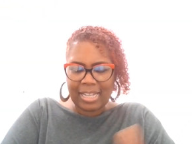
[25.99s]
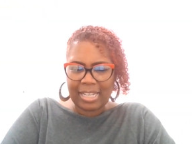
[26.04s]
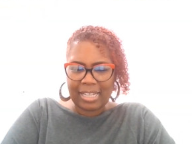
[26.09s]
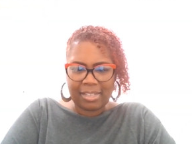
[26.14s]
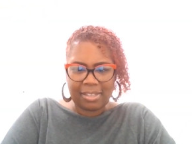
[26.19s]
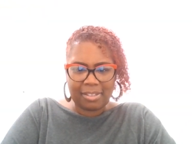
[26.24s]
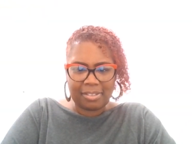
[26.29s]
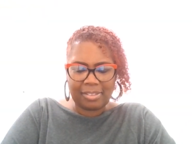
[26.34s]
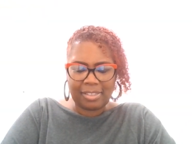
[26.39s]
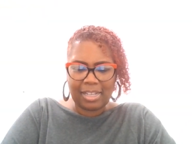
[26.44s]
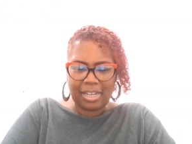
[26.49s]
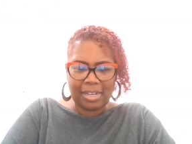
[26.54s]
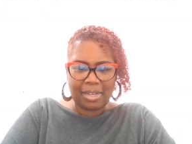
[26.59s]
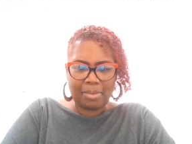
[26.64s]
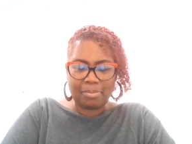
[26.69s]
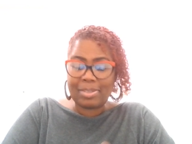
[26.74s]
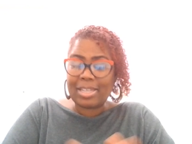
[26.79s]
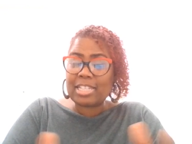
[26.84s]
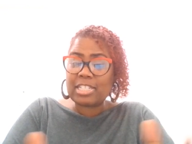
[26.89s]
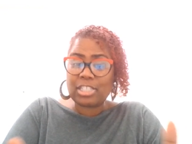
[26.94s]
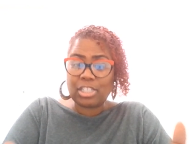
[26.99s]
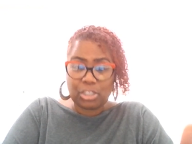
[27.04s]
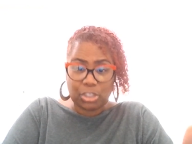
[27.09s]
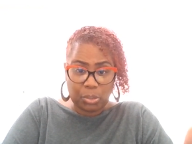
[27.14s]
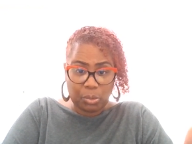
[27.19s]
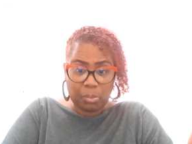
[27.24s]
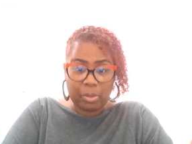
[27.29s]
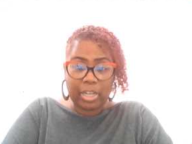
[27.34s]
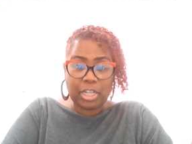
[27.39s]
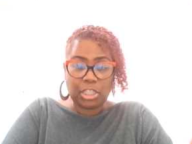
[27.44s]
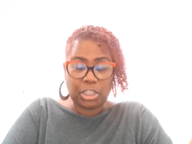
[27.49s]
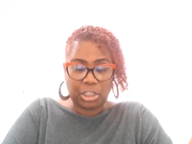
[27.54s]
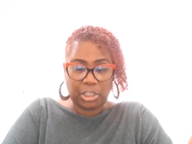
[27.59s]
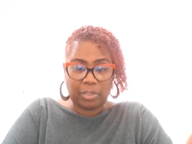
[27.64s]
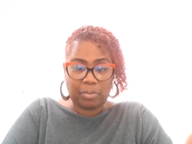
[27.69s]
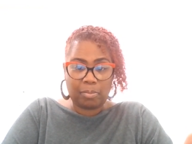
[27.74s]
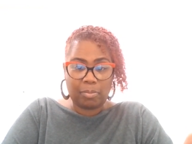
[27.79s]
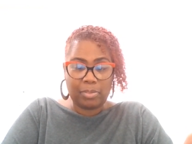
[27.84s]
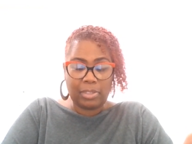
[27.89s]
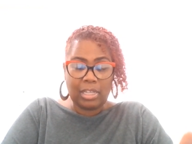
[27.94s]
in that
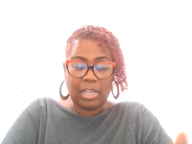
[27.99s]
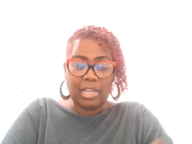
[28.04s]
situation.